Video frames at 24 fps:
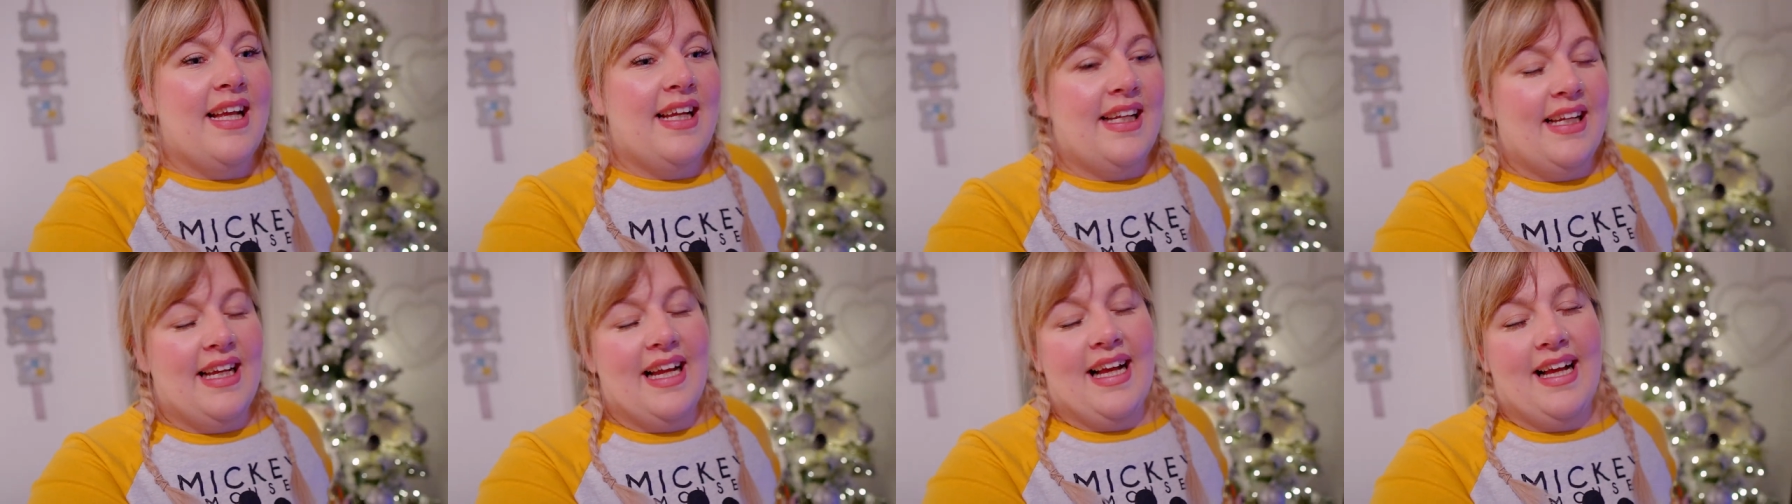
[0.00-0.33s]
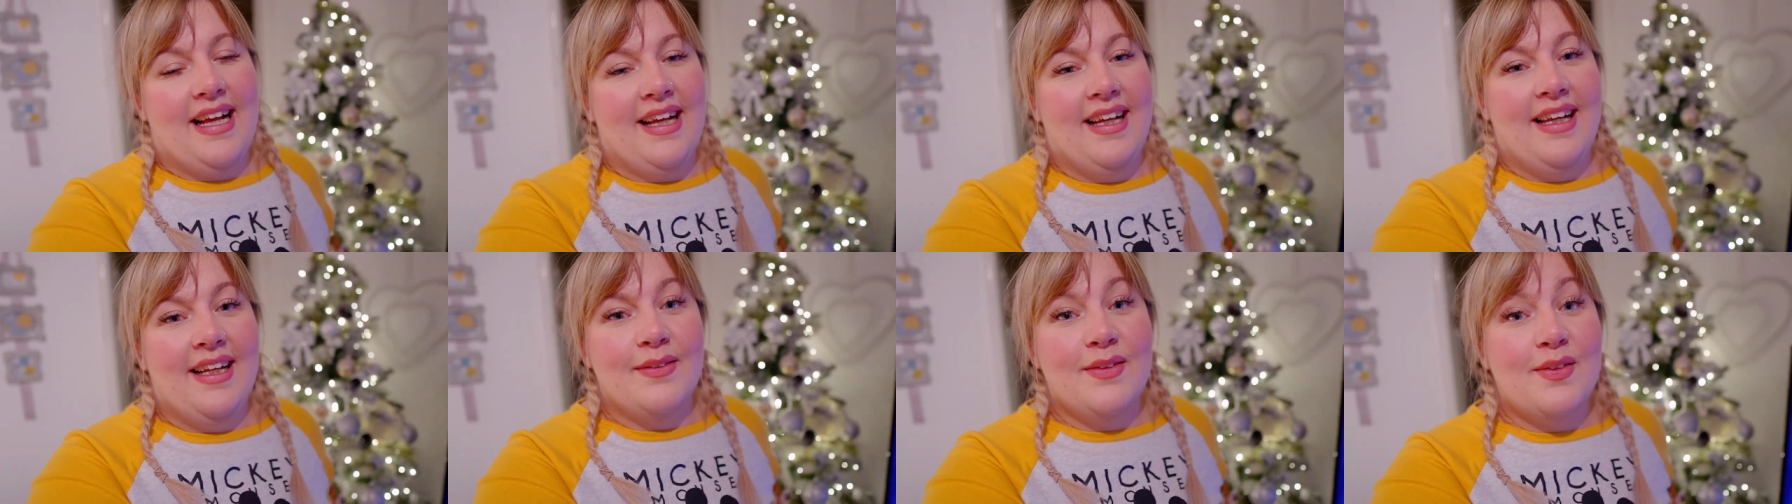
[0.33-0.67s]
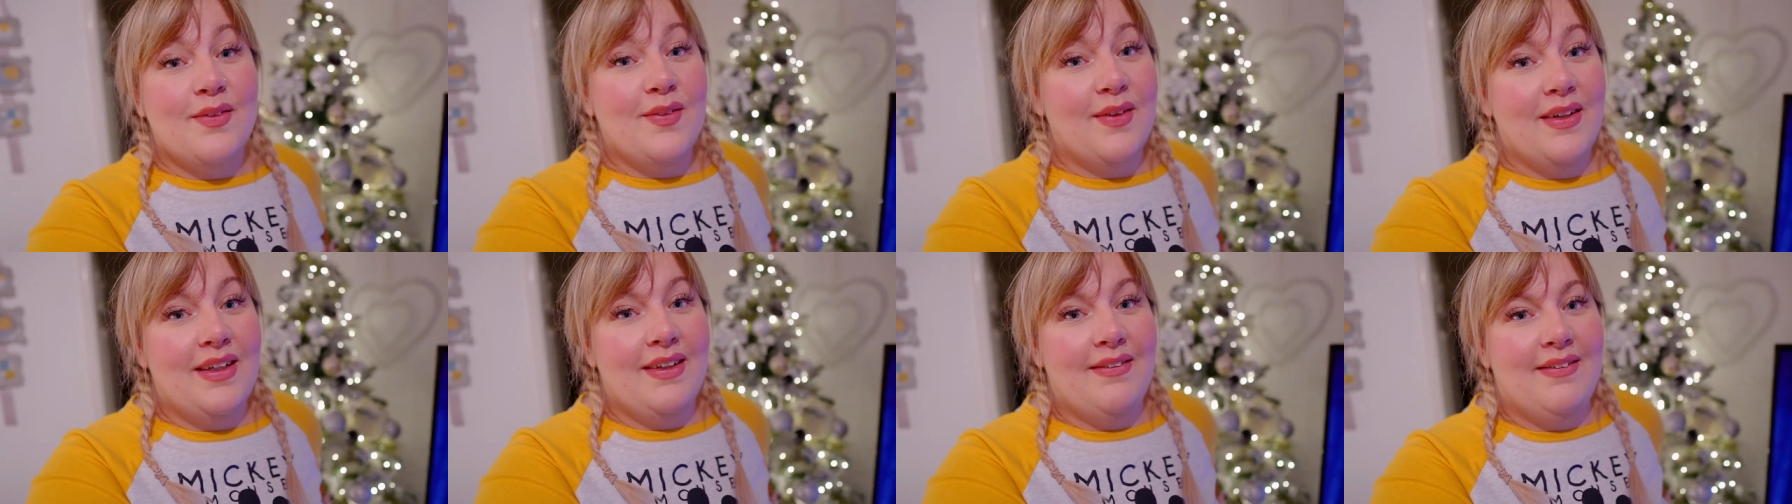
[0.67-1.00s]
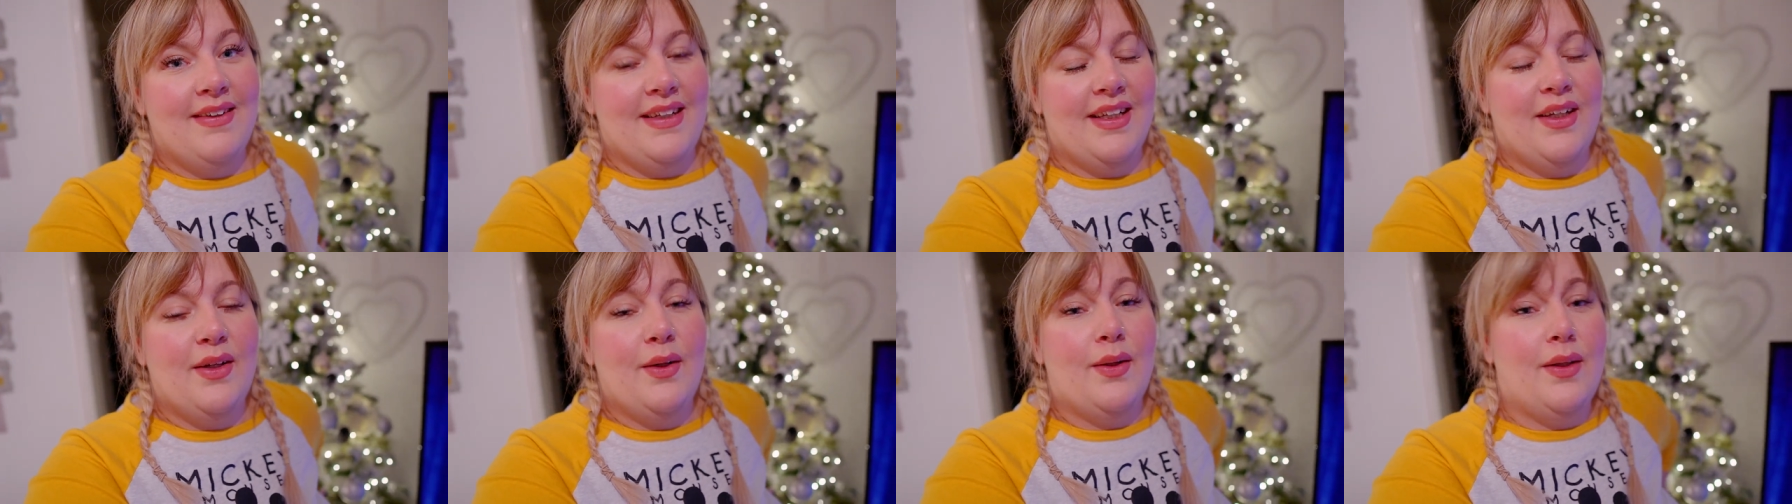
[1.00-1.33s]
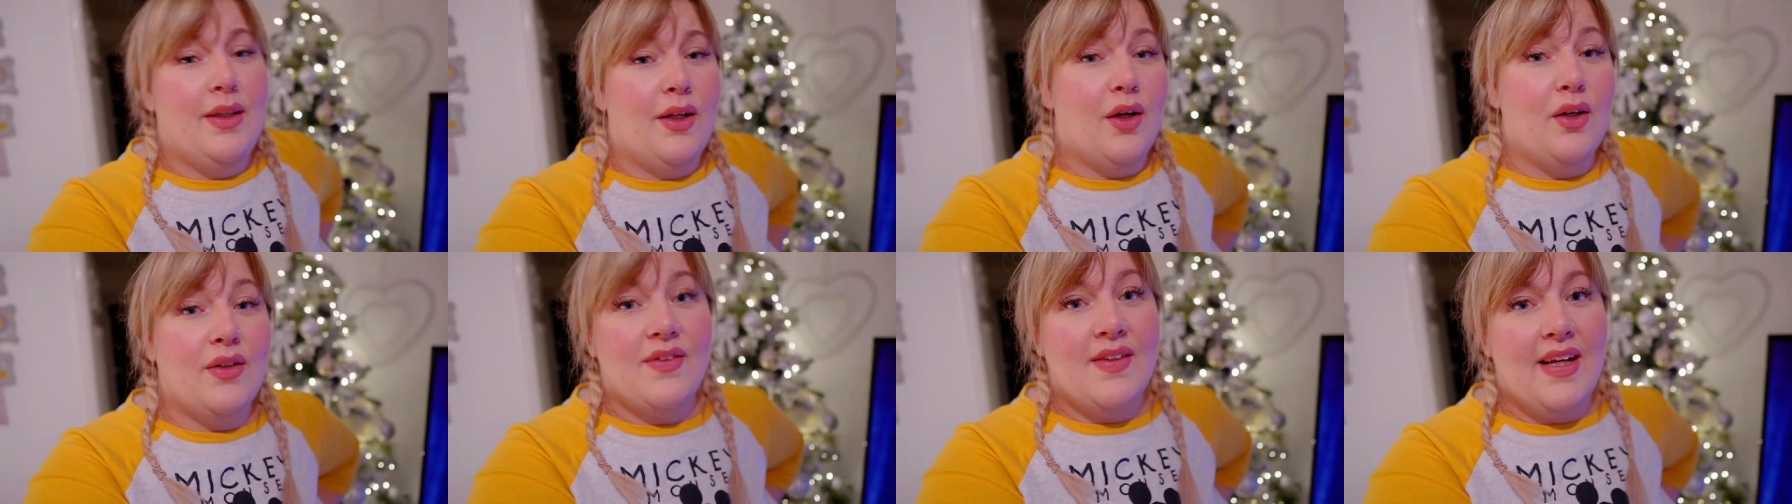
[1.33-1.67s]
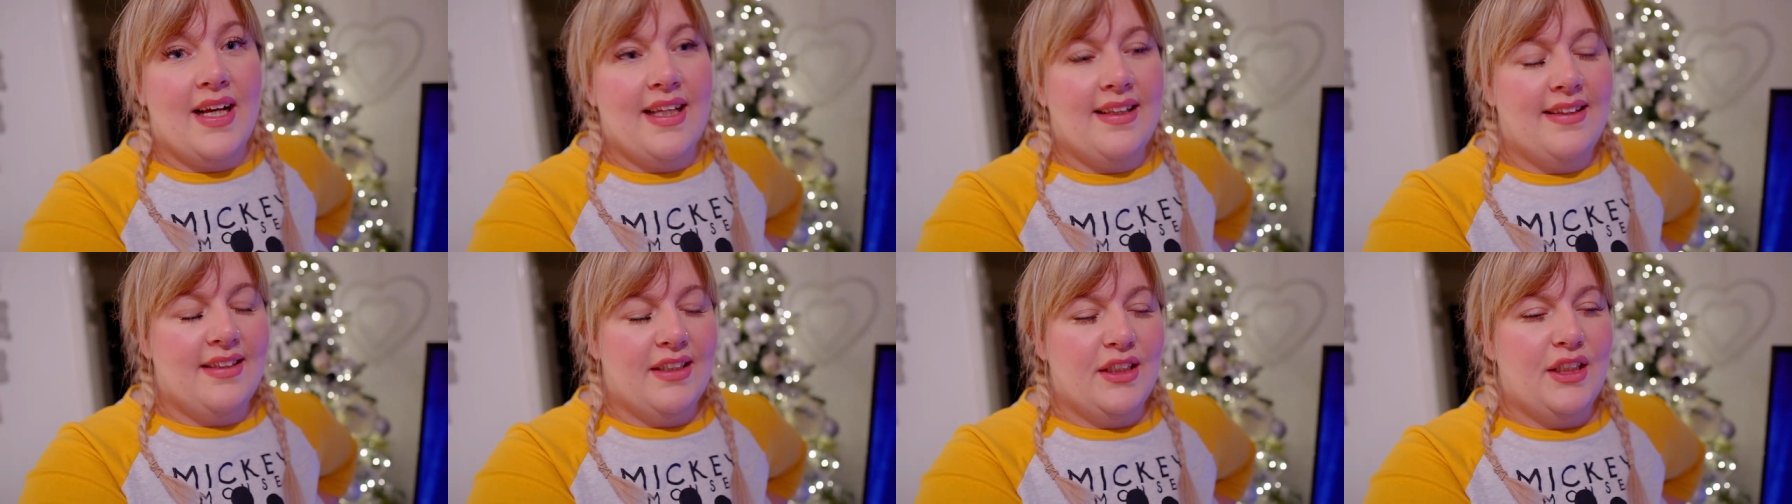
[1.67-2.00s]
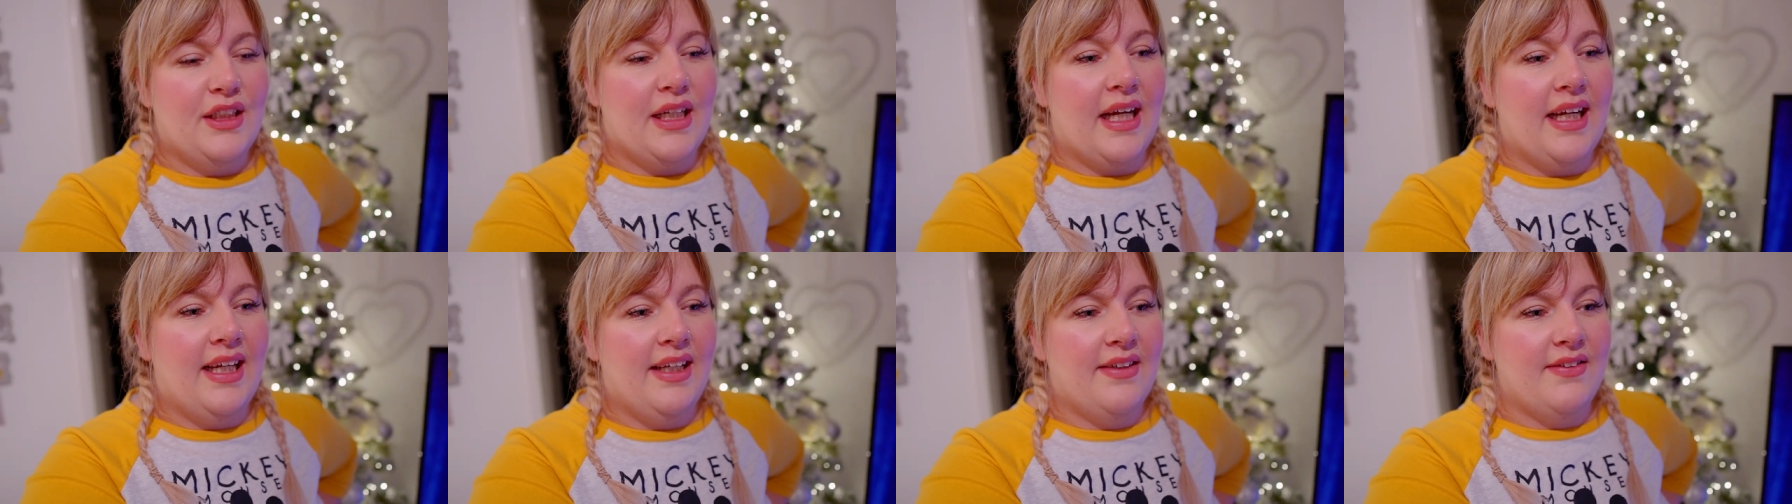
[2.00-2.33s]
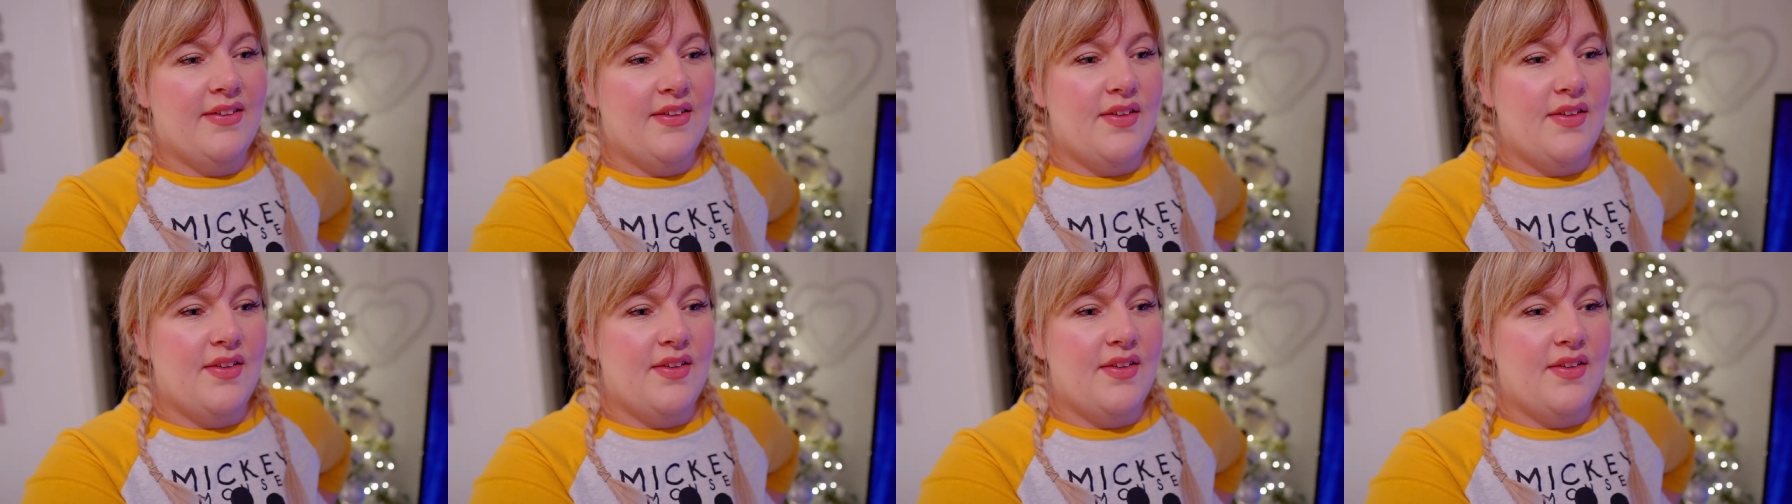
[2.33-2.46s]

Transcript: yeah it was really really cool they also had the Shire